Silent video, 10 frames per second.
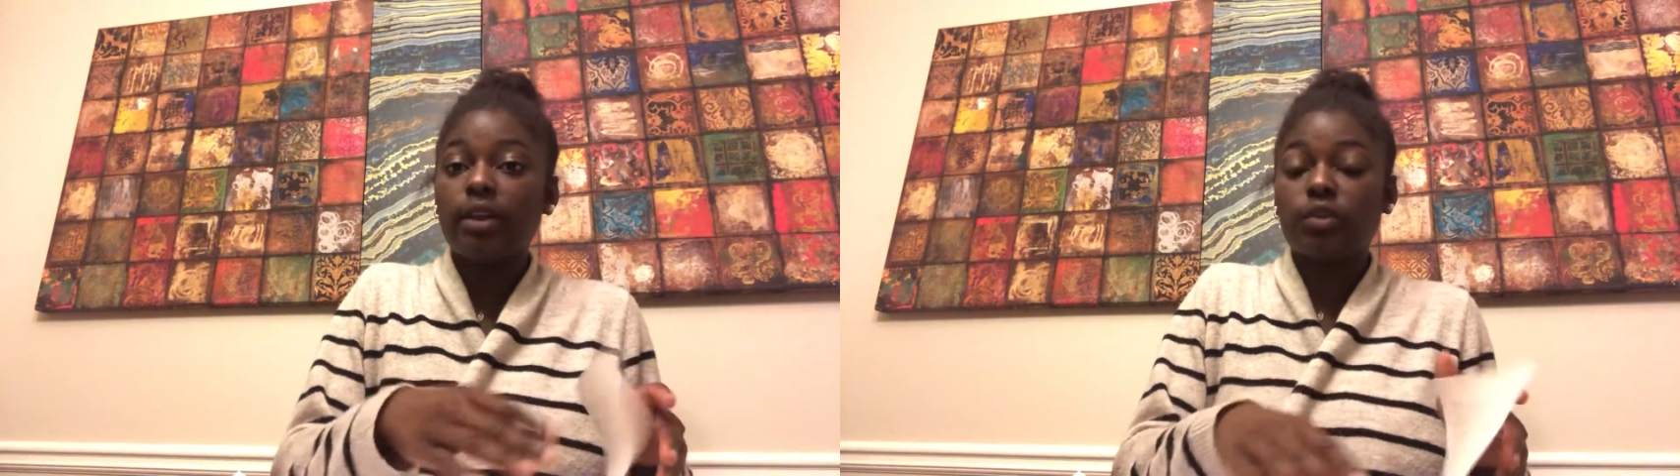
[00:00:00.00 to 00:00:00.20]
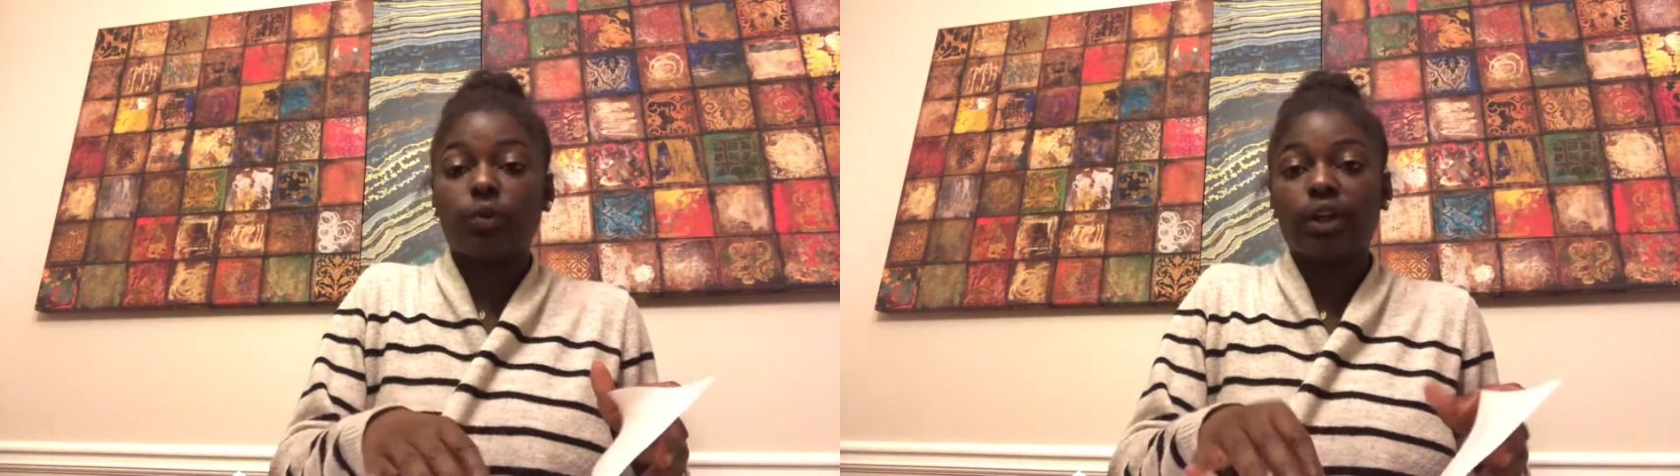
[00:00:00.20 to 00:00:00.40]

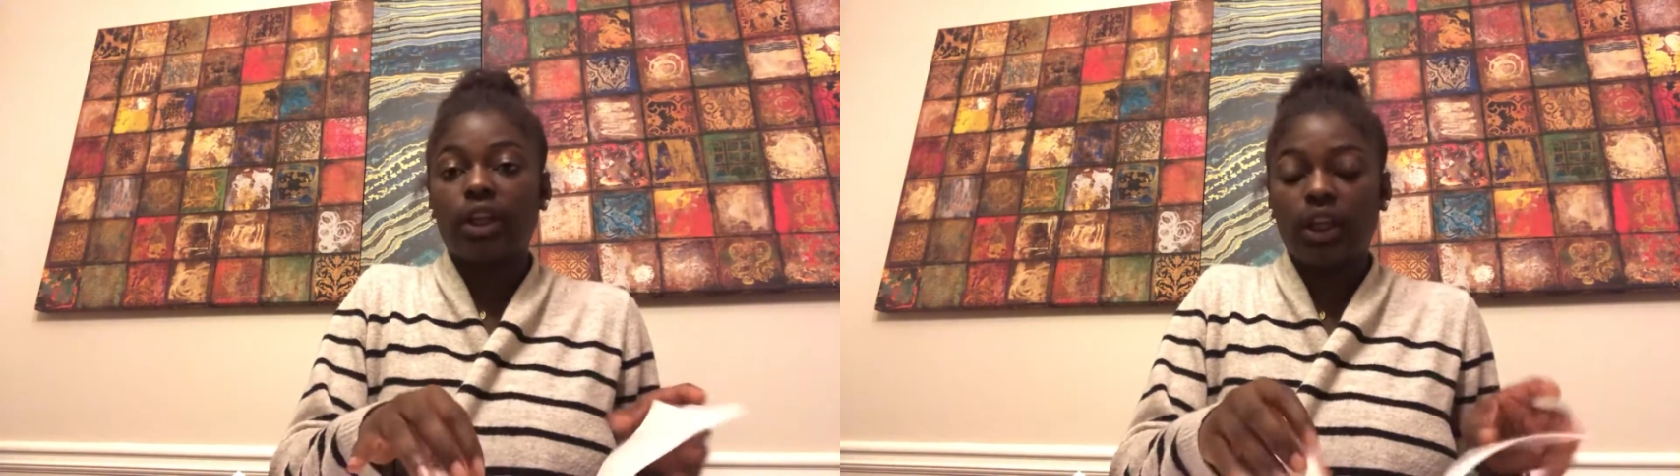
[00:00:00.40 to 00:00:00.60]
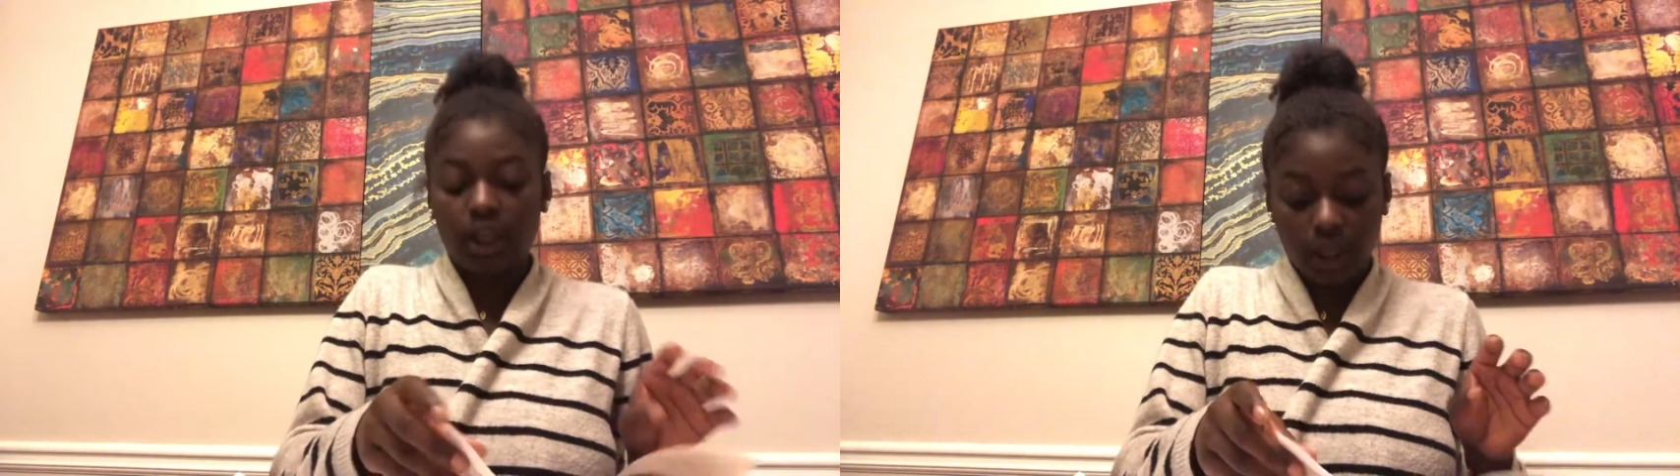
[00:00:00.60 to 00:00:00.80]
is
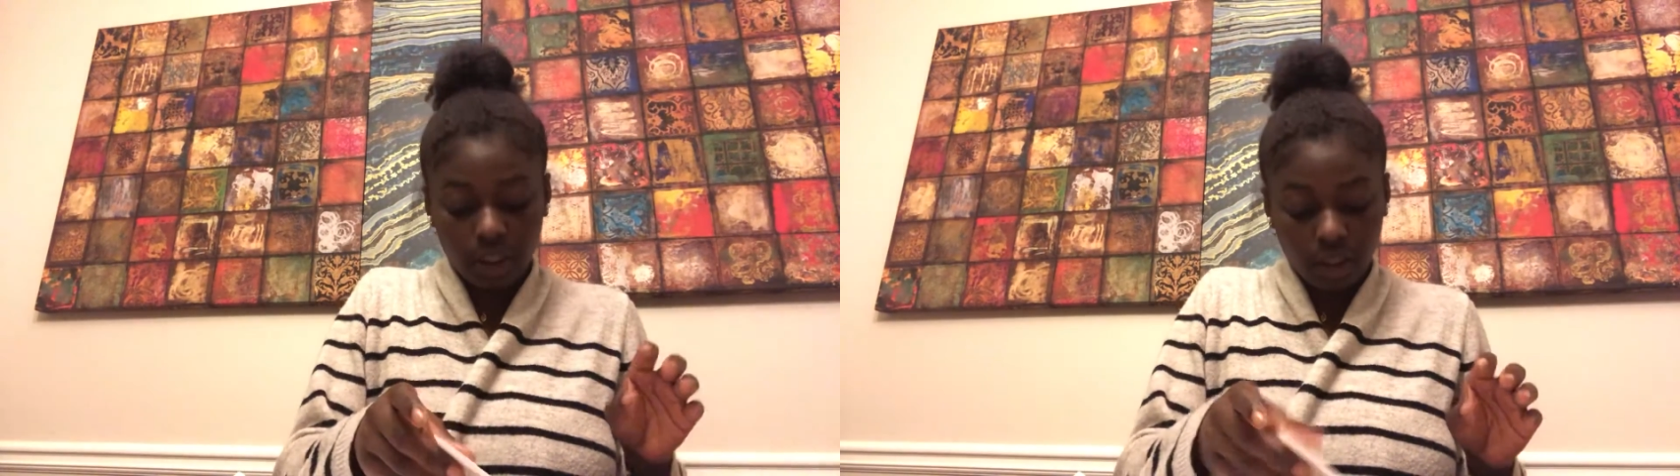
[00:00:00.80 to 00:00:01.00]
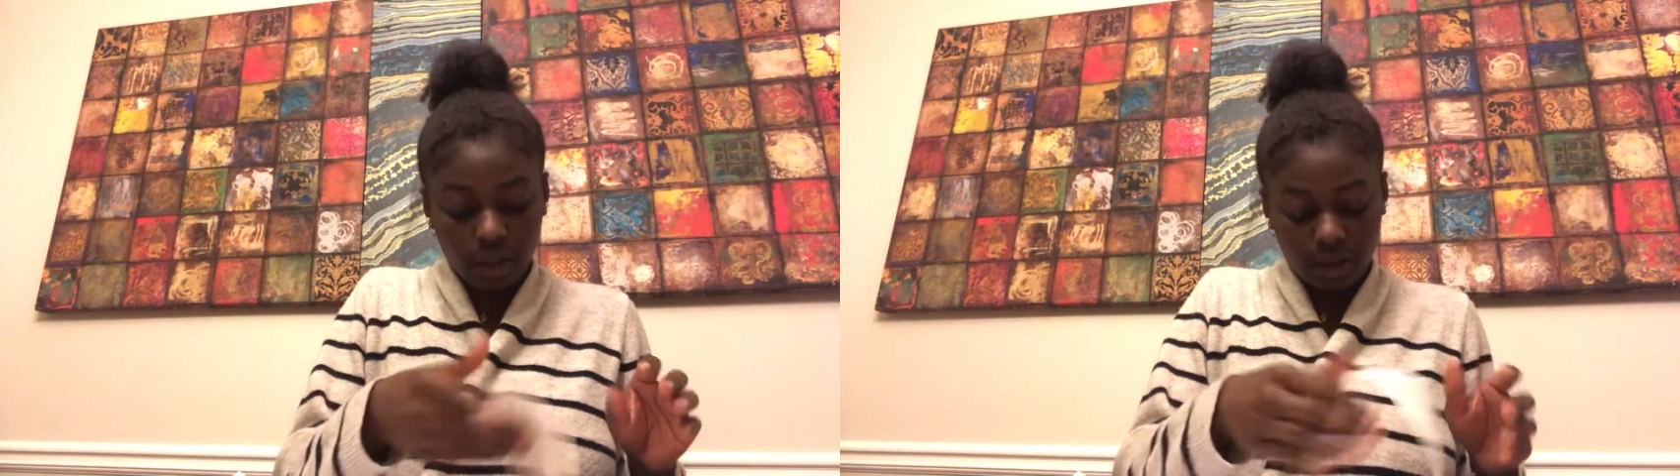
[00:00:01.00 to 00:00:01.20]
working
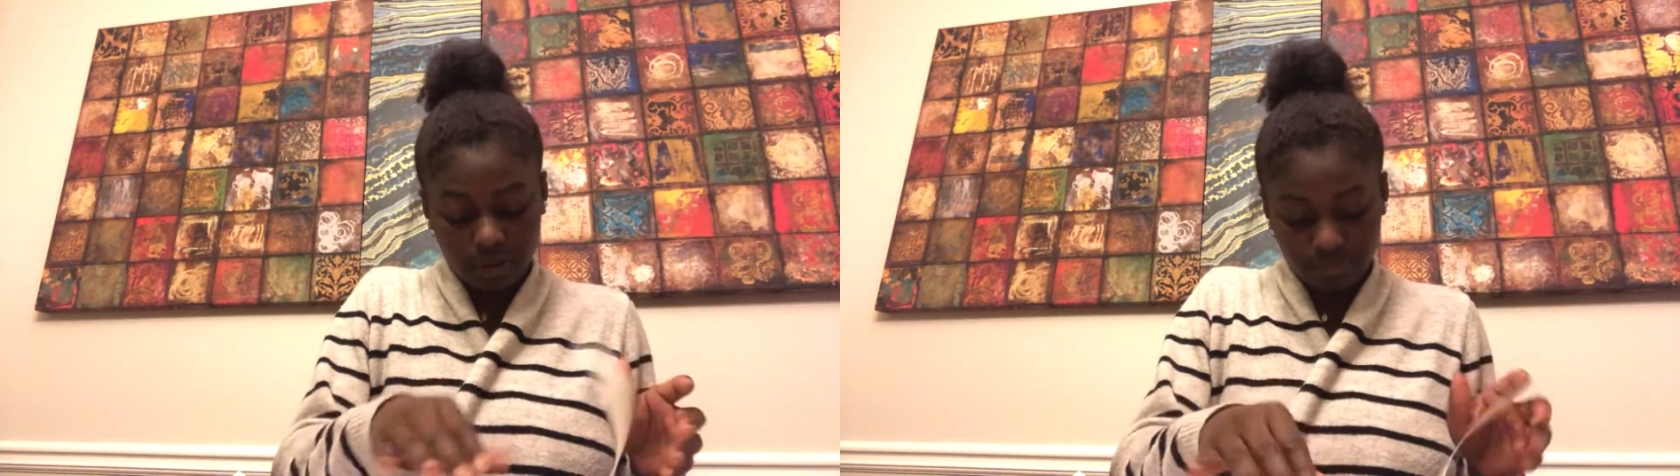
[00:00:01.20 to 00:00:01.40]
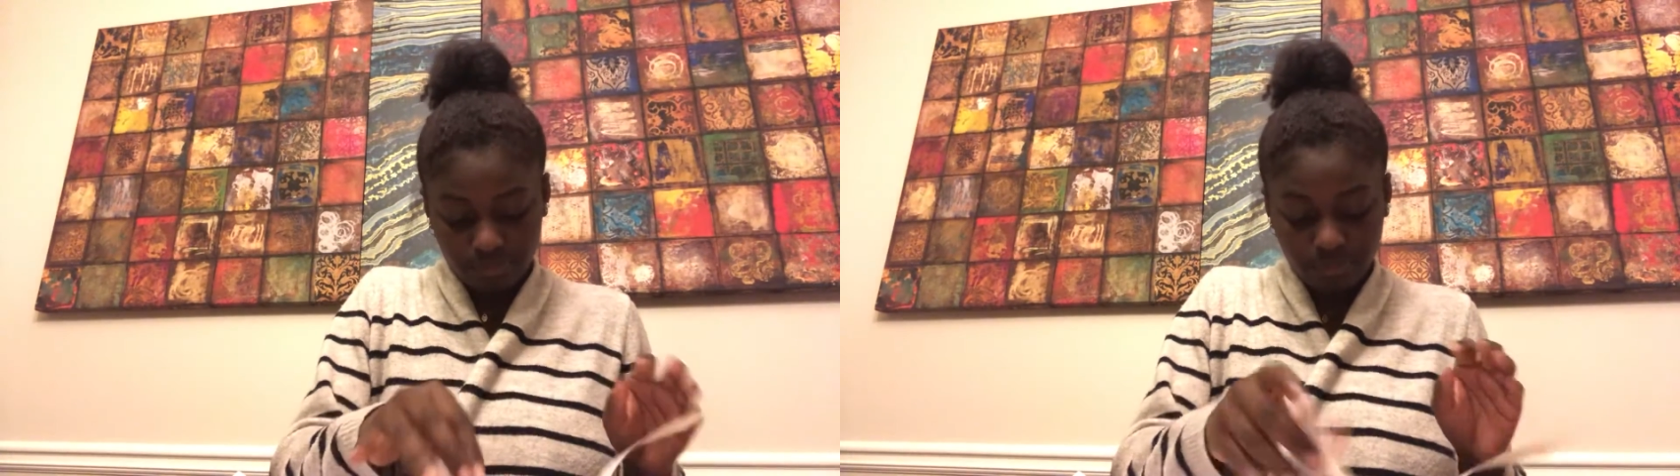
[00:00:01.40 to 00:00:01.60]
in
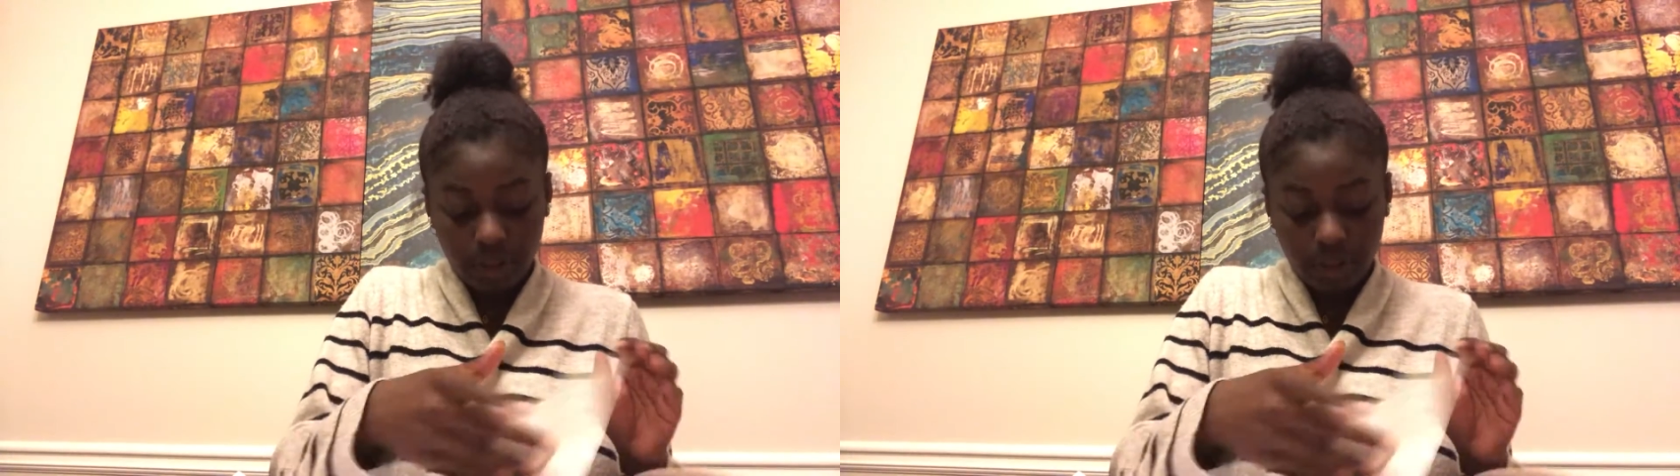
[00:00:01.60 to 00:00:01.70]
the